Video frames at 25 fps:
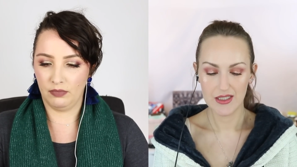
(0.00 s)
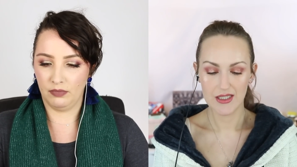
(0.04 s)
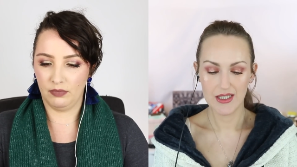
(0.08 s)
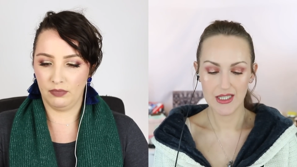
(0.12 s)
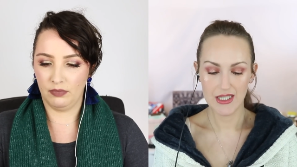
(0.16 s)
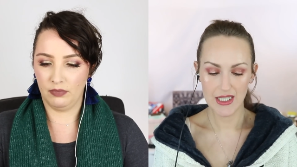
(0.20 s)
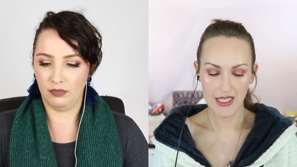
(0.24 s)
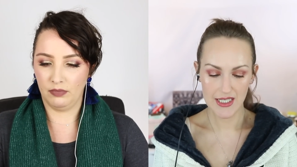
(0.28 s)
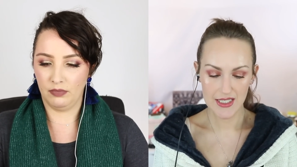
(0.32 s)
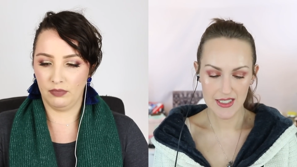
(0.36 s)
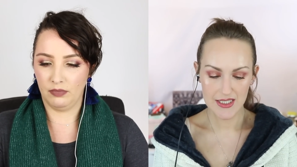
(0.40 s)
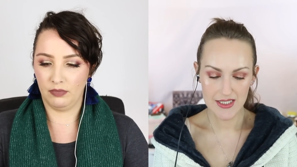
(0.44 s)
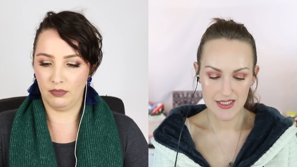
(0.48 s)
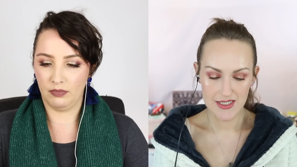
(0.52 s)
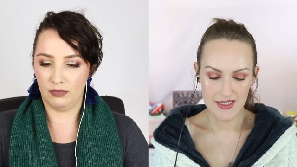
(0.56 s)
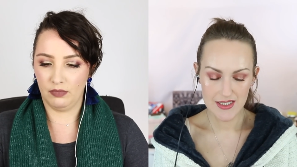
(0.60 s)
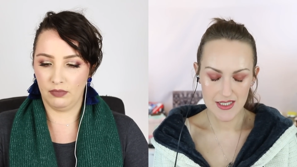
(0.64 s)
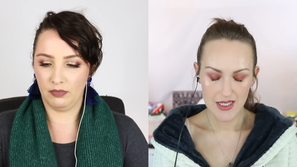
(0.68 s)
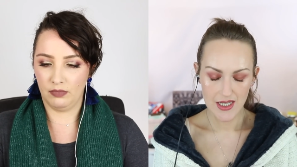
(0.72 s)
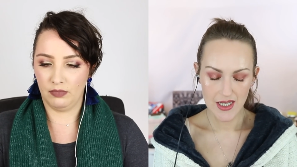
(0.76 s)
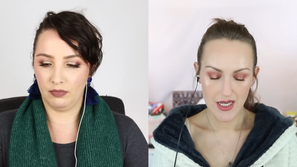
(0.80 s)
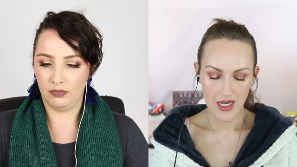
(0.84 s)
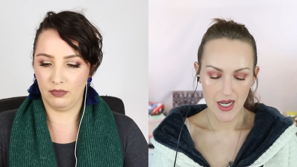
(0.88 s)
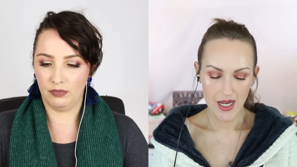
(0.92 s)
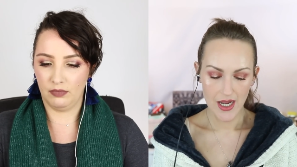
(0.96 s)
Speaker 1: this.
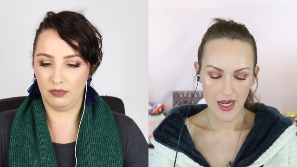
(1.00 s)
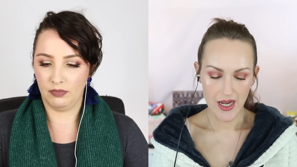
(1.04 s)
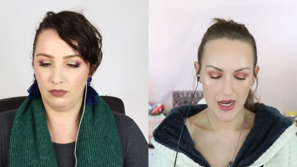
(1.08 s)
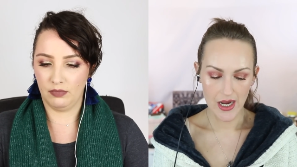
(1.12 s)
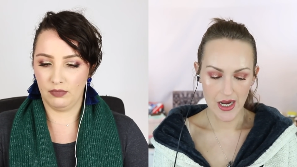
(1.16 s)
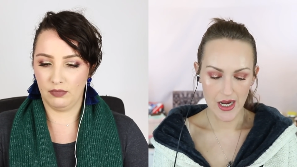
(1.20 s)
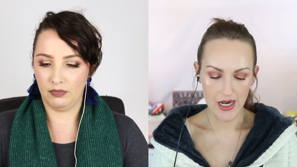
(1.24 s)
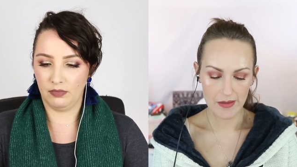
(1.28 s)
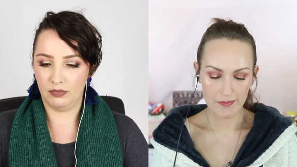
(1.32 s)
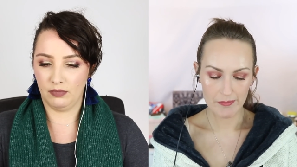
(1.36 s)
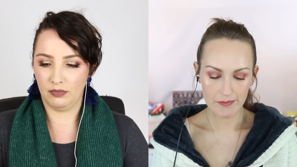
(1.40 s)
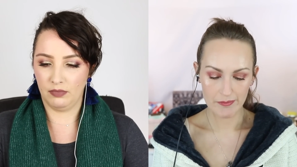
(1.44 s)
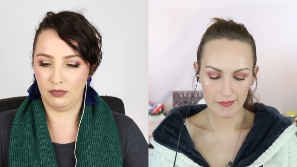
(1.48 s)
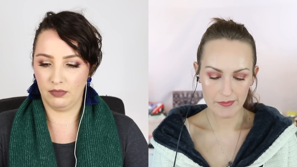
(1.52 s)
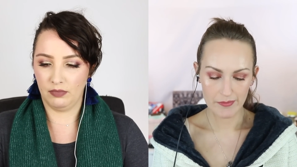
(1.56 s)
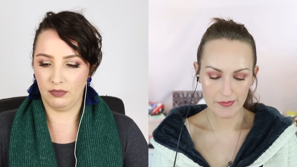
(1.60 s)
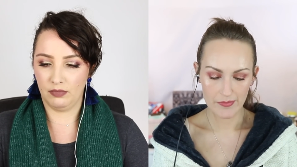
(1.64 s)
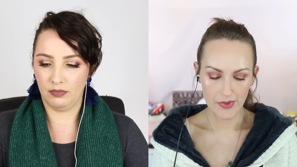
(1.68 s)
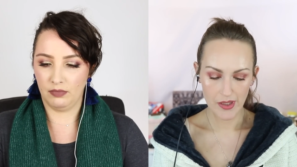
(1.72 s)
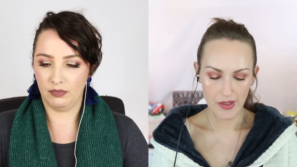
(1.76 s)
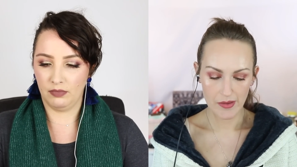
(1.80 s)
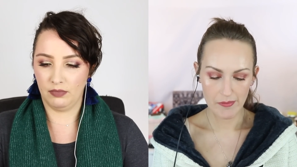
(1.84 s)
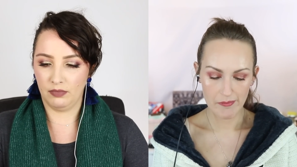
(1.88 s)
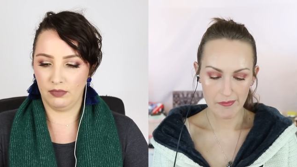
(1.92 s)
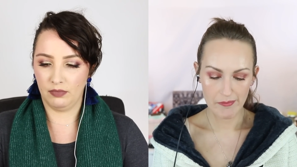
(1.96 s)
Um,
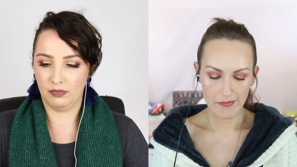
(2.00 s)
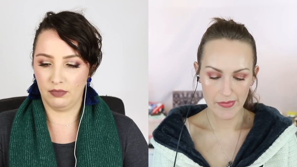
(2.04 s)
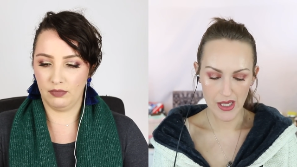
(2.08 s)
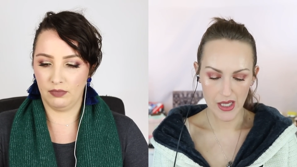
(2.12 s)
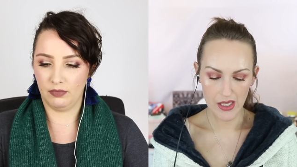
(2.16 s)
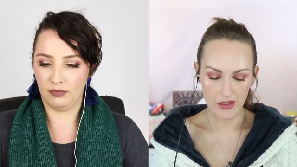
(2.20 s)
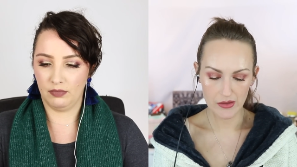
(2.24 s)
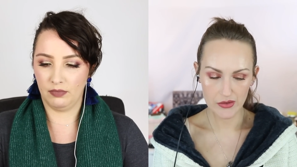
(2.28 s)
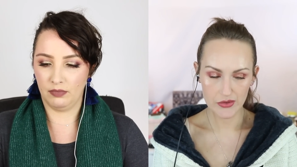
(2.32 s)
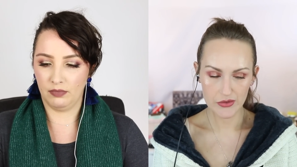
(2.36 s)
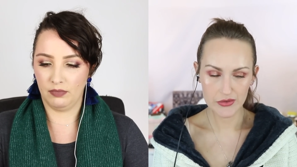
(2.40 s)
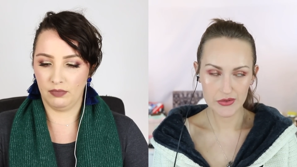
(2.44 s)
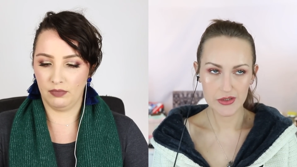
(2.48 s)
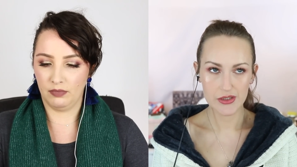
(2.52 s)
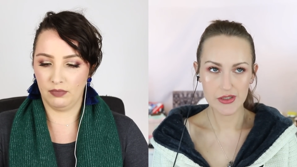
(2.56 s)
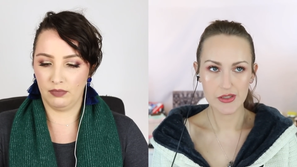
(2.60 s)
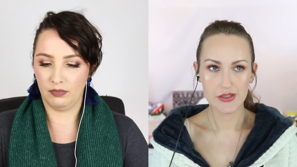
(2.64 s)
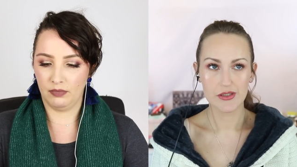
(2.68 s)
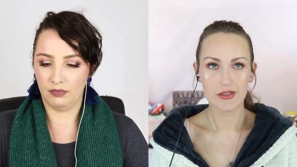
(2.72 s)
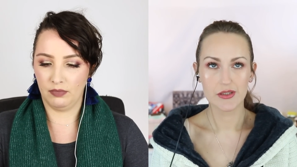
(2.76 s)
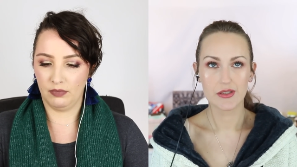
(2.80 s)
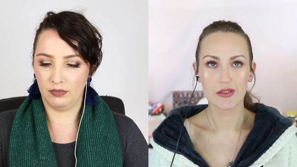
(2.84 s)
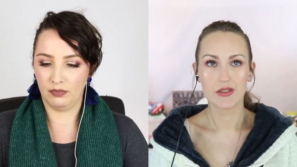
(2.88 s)
Melt,